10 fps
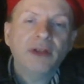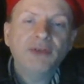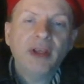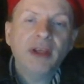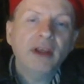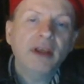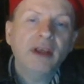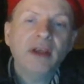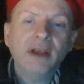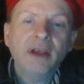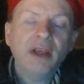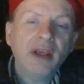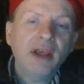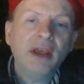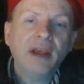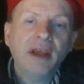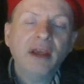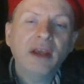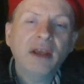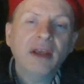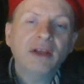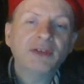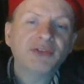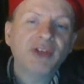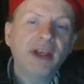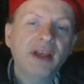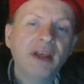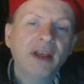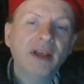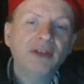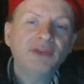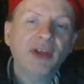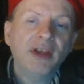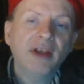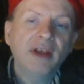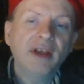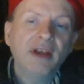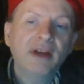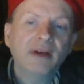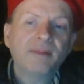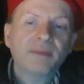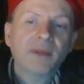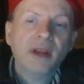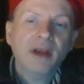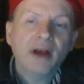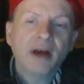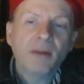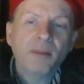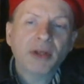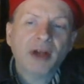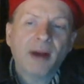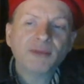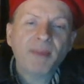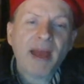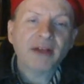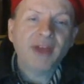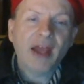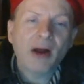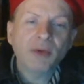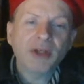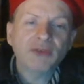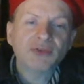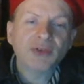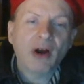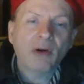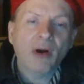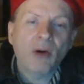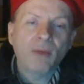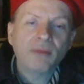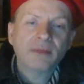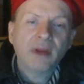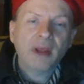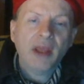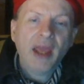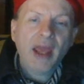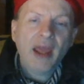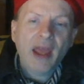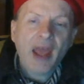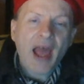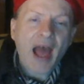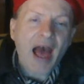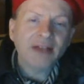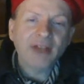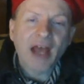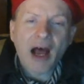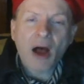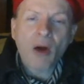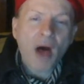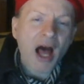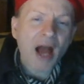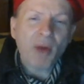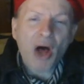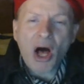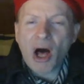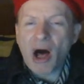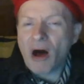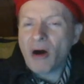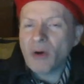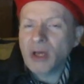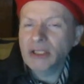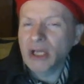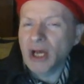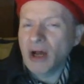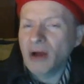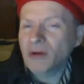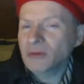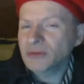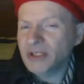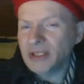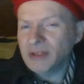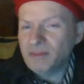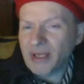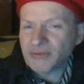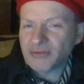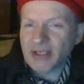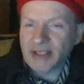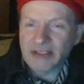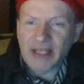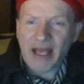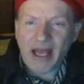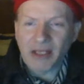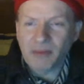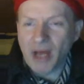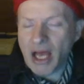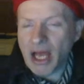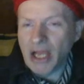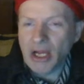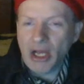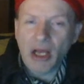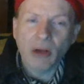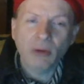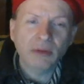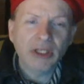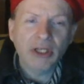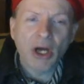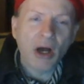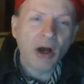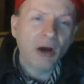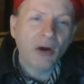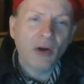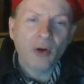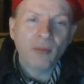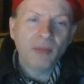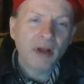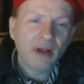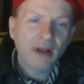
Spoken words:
D, E, C, D, but comes back down in sorrow. And now I'm all alone in Bedsit Land, my only home.